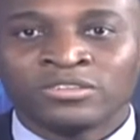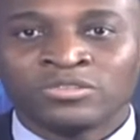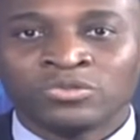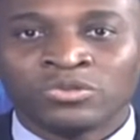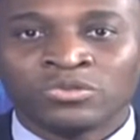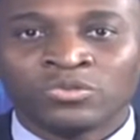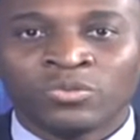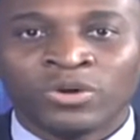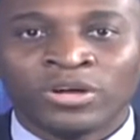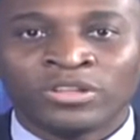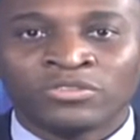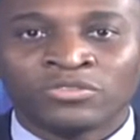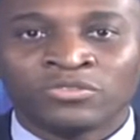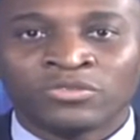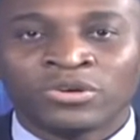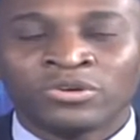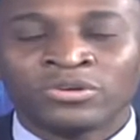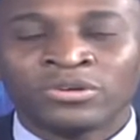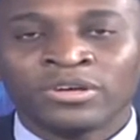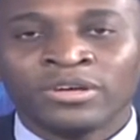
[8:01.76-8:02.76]
with one
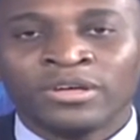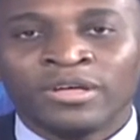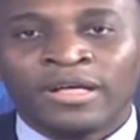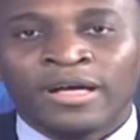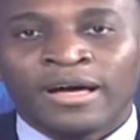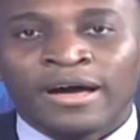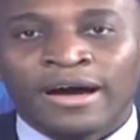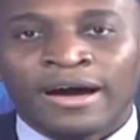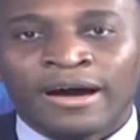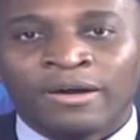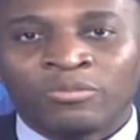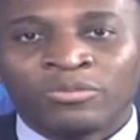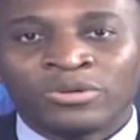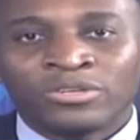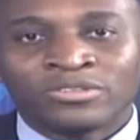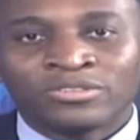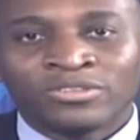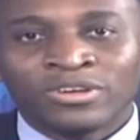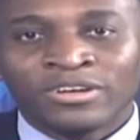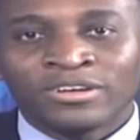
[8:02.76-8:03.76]
stroke,
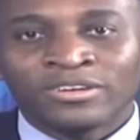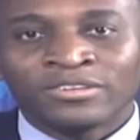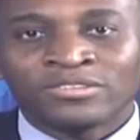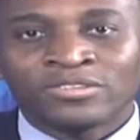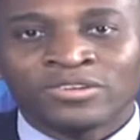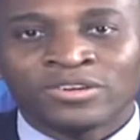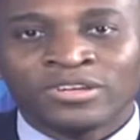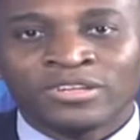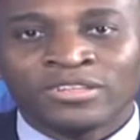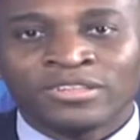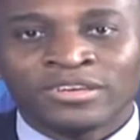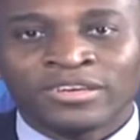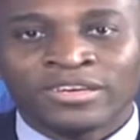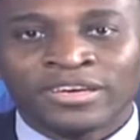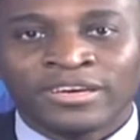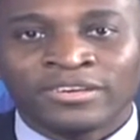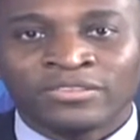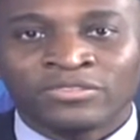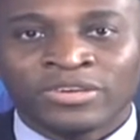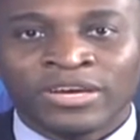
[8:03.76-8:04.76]
which is not necessarily the
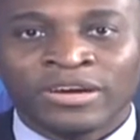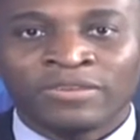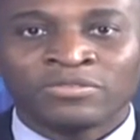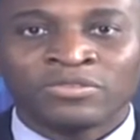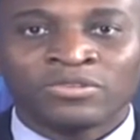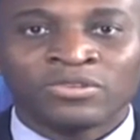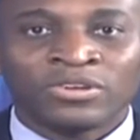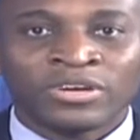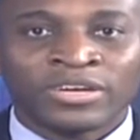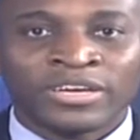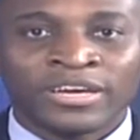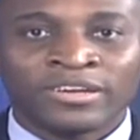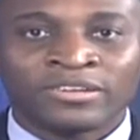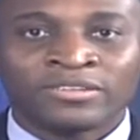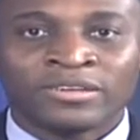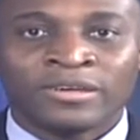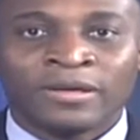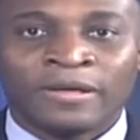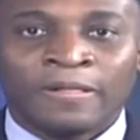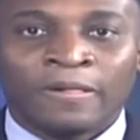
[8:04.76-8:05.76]
case. You have to look at
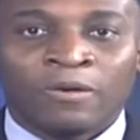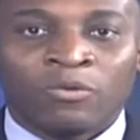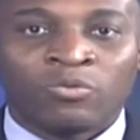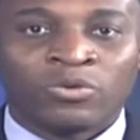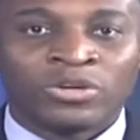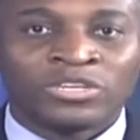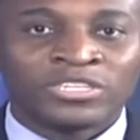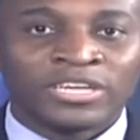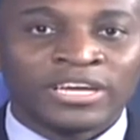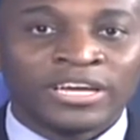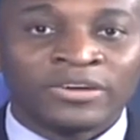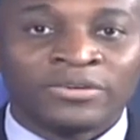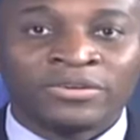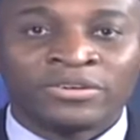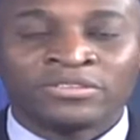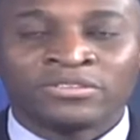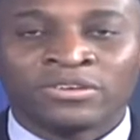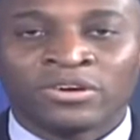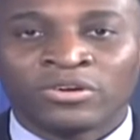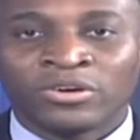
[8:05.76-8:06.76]
which
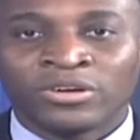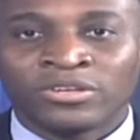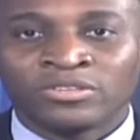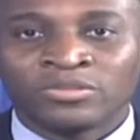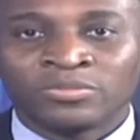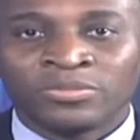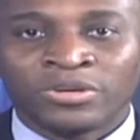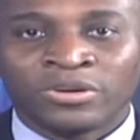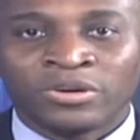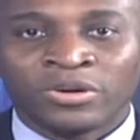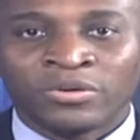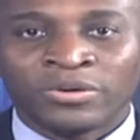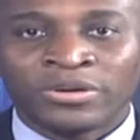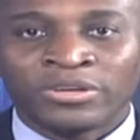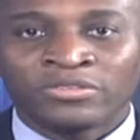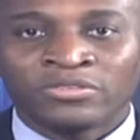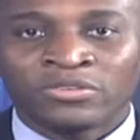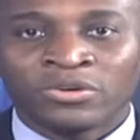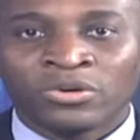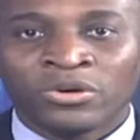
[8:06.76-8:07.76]
areas are going to be growing.
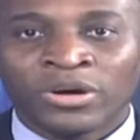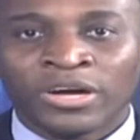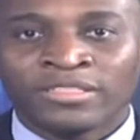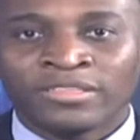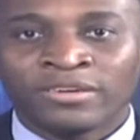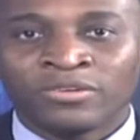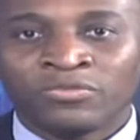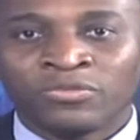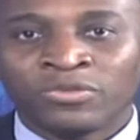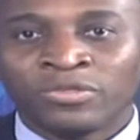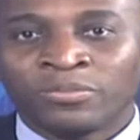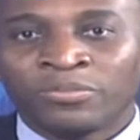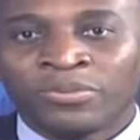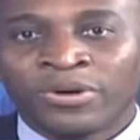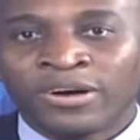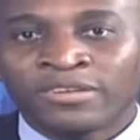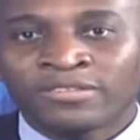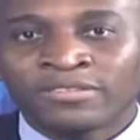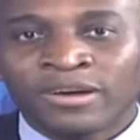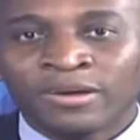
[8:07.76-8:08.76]
So I think for the
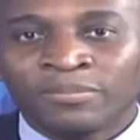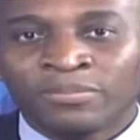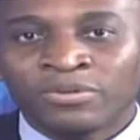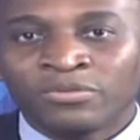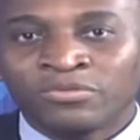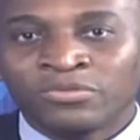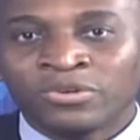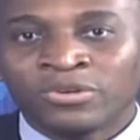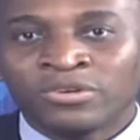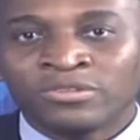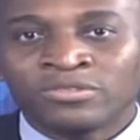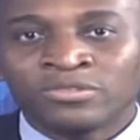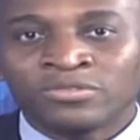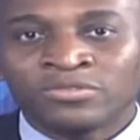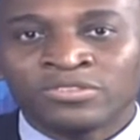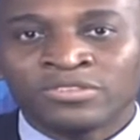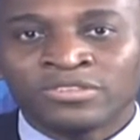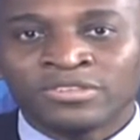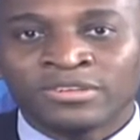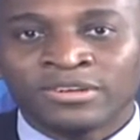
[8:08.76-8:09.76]
past couple of years, you've
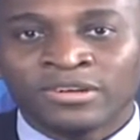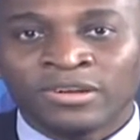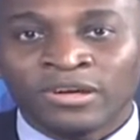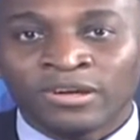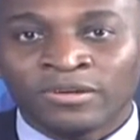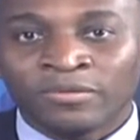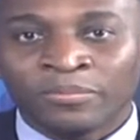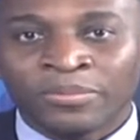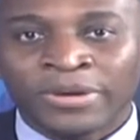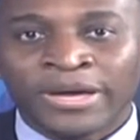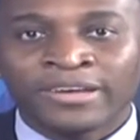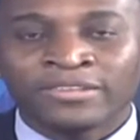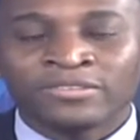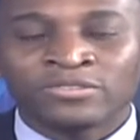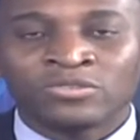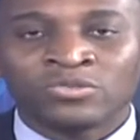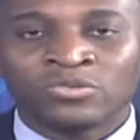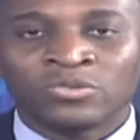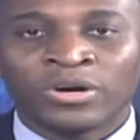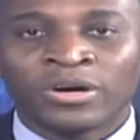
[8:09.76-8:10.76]
seen a lot of banks
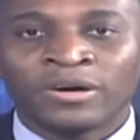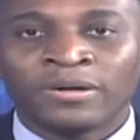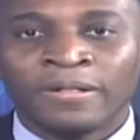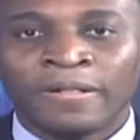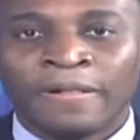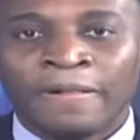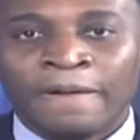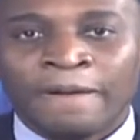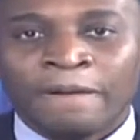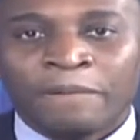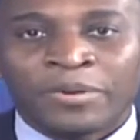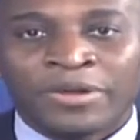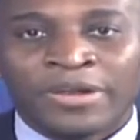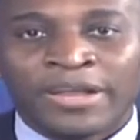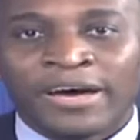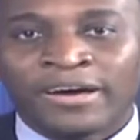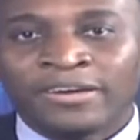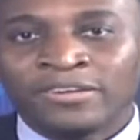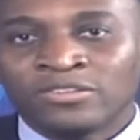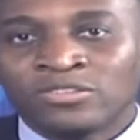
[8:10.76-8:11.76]
do well, but
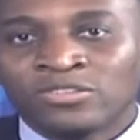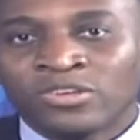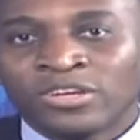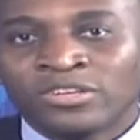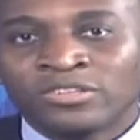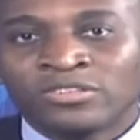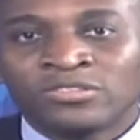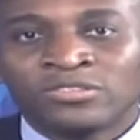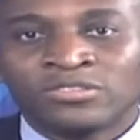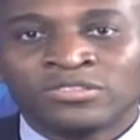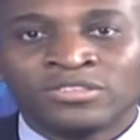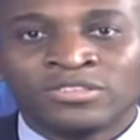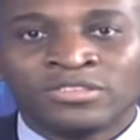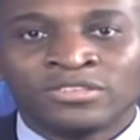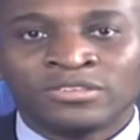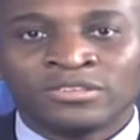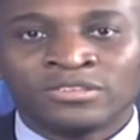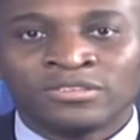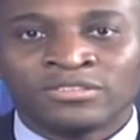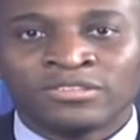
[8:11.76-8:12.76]
now you're starting to
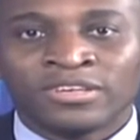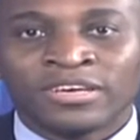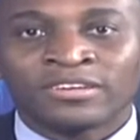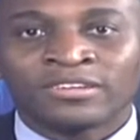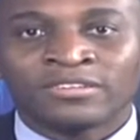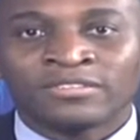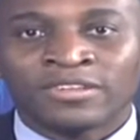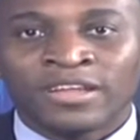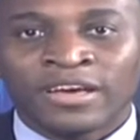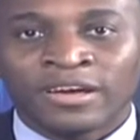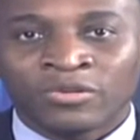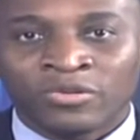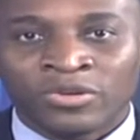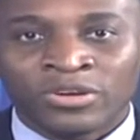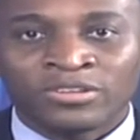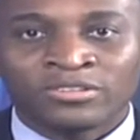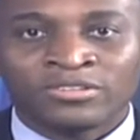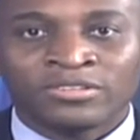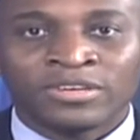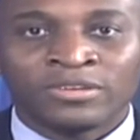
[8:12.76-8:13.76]
see sectors like real
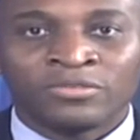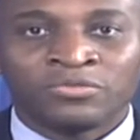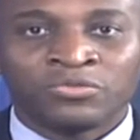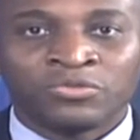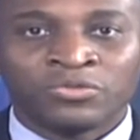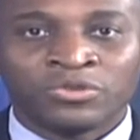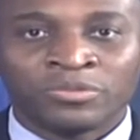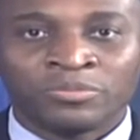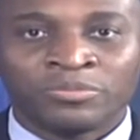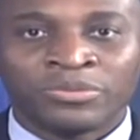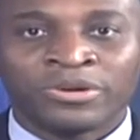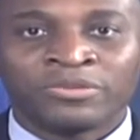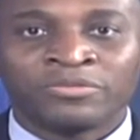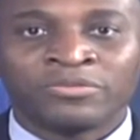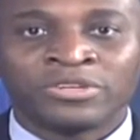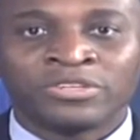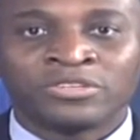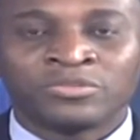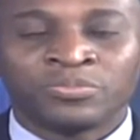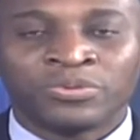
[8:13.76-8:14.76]
estate, food and
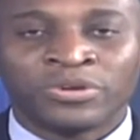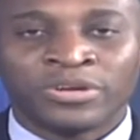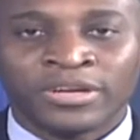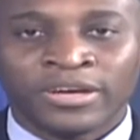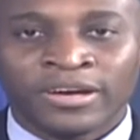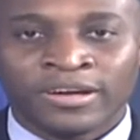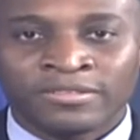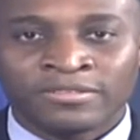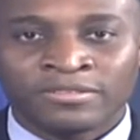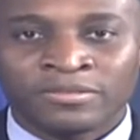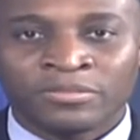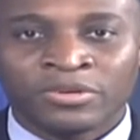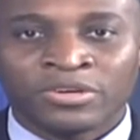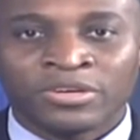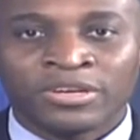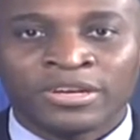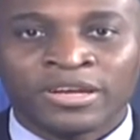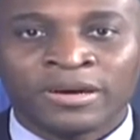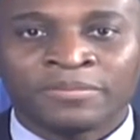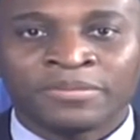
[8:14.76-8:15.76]
beverage putting out some
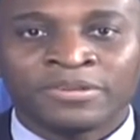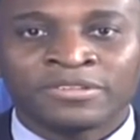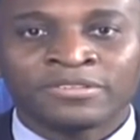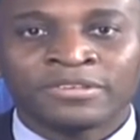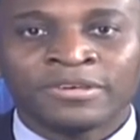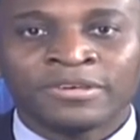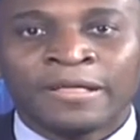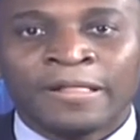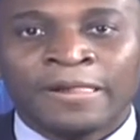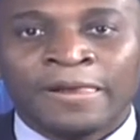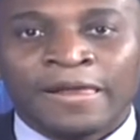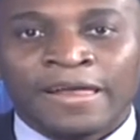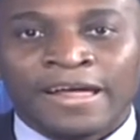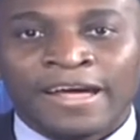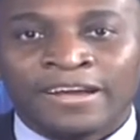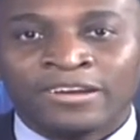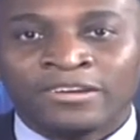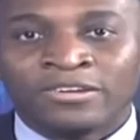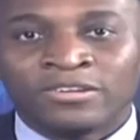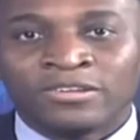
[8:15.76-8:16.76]
good numbers.
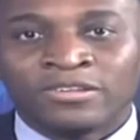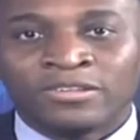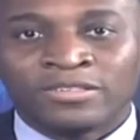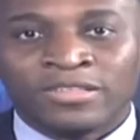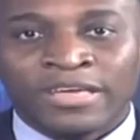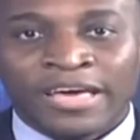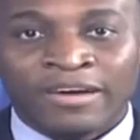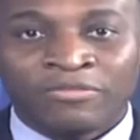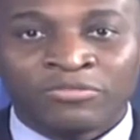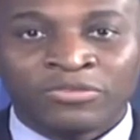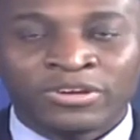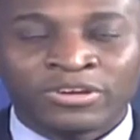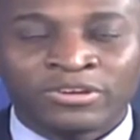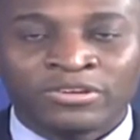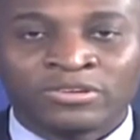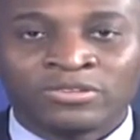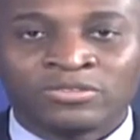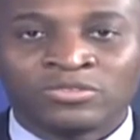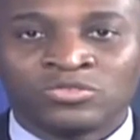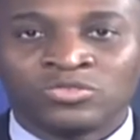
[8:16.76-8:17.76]
And the African
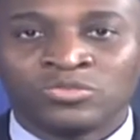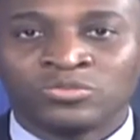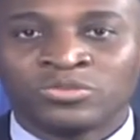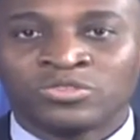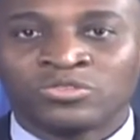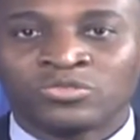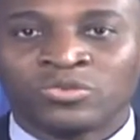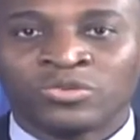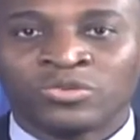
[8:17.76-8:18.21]
consumer story